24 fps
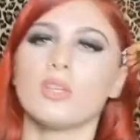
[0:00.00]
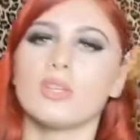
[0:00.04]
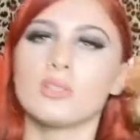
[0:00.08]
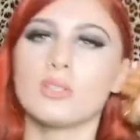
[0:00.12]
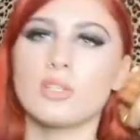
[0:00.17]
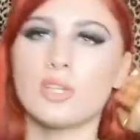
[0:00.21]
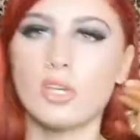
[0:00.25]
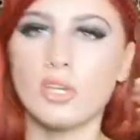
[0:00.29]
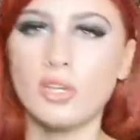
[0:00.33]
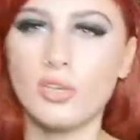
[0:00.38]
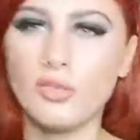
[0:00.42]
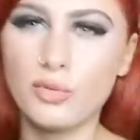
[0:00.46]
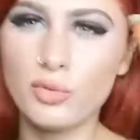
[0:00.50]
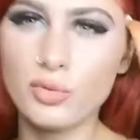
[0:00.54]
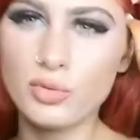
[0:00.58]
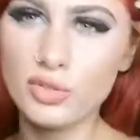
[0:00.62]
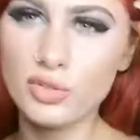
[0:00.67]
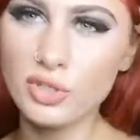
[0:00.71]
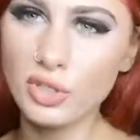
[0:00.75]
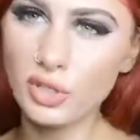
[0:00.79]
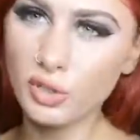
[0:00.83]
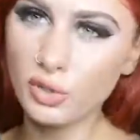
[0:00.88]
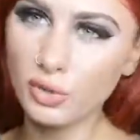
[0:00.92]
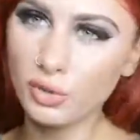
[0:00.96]
So you've
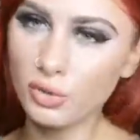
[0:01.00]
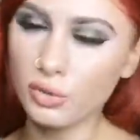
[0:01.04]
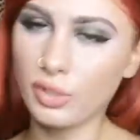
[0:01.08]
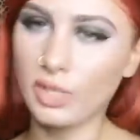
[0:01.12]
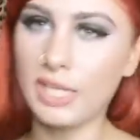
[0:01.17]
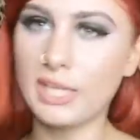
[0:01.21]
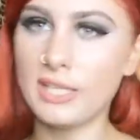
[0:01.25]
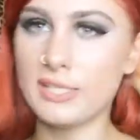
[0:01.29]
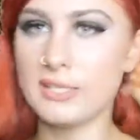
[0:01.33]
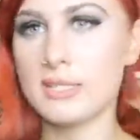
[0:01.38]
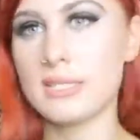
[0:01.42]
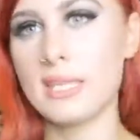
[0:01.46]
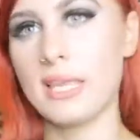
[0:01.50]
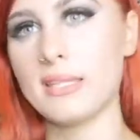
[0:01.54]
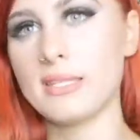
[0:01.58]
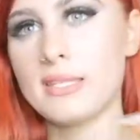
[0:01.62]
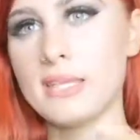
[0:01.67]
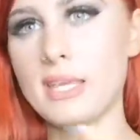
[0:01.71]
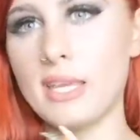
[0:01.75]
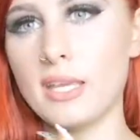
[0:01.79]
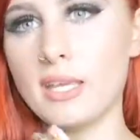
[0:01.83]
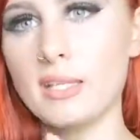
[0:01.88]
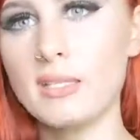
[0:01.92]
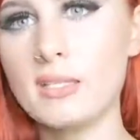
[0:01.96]
also got your heat
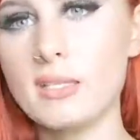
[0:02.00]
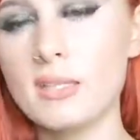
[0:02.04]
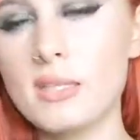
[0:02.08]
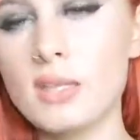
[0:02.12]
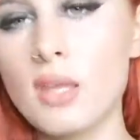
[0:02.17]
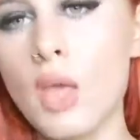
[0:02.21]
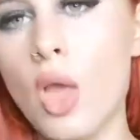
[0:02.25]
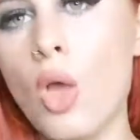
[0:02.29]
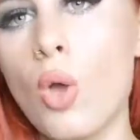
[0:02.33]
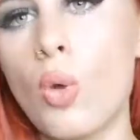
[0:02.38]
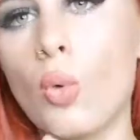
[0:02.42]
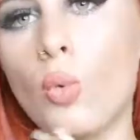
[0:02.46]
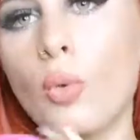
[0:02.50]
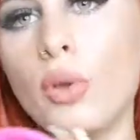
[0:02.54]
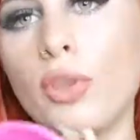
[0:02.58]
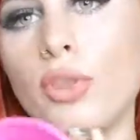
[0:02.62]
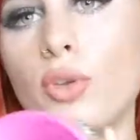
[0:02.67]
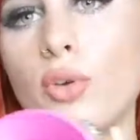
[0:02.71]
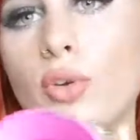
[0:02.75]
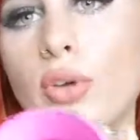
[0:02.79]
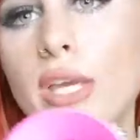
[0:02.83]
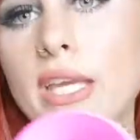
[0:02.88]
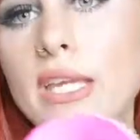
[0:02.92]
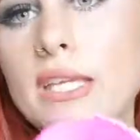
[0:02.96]
settings.
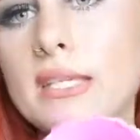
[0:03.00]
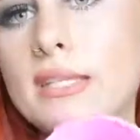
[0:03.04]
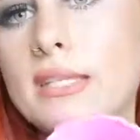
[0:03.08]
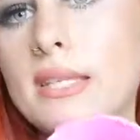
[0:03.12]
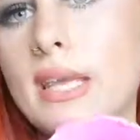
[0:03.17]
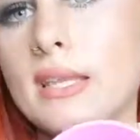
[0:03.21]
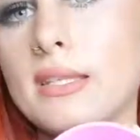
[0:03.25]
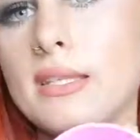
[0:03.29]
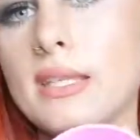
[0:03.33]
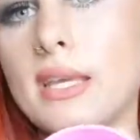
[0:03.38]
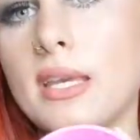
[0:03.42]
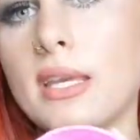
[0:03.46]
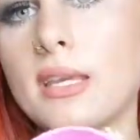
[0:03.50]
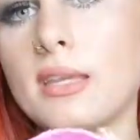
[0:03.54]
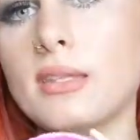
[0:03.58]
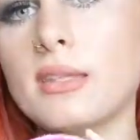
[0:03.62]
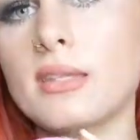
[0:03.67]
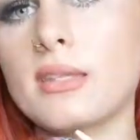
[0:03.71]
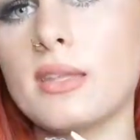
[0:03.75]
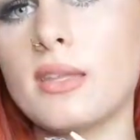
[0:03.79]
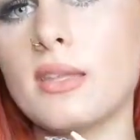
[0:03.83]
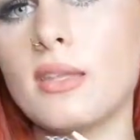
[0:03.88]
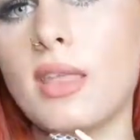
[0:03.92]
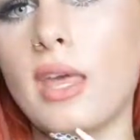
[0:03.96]
With your heat
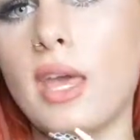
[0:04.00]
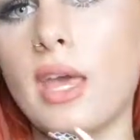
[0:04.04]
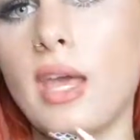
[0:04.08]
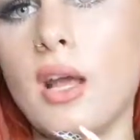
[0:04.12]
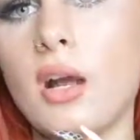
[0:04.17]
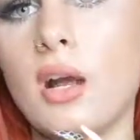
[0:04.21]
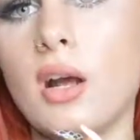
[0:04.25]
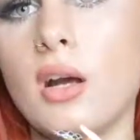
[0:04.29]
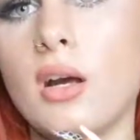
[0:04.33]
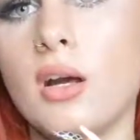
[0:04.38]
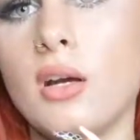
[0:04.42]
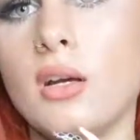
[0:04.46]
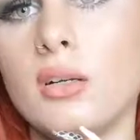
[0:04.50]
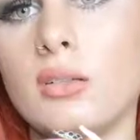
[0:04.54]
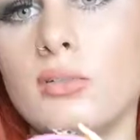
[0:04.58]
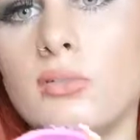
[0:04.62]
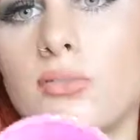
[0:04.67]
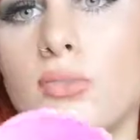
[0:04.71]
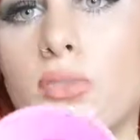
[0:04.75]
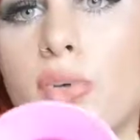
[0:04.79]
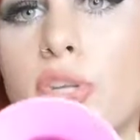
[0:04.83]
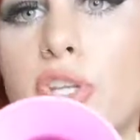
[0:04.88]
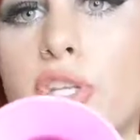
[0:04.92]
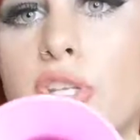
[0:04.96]
settings, they are
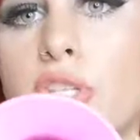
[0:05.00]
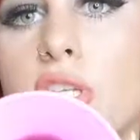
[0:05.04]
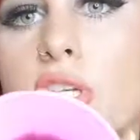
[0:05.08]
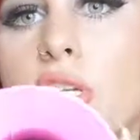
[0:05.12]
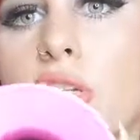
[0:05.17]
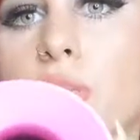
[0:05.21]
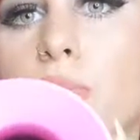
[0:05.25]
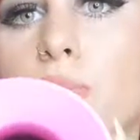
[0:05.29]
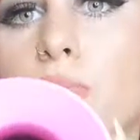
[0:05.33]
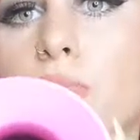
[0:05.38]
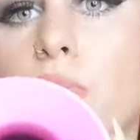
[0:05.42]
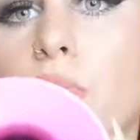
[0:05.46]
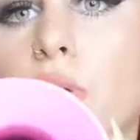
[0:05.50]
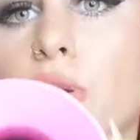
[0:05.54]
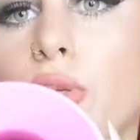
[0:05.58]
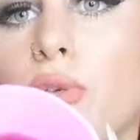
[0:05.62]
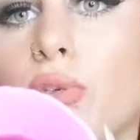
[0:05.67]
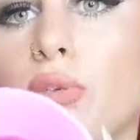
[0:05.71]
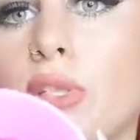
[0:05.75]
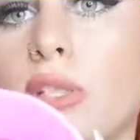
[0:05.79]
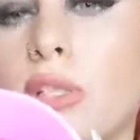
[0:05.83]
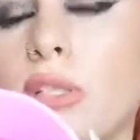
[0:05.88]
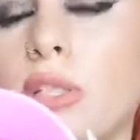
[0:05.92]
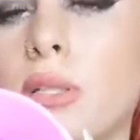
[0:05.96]
monitored by
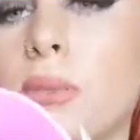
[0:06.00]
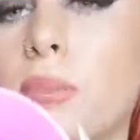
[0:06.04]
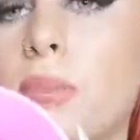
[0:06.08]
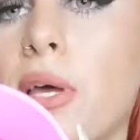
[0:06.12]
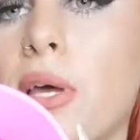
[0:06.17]
your little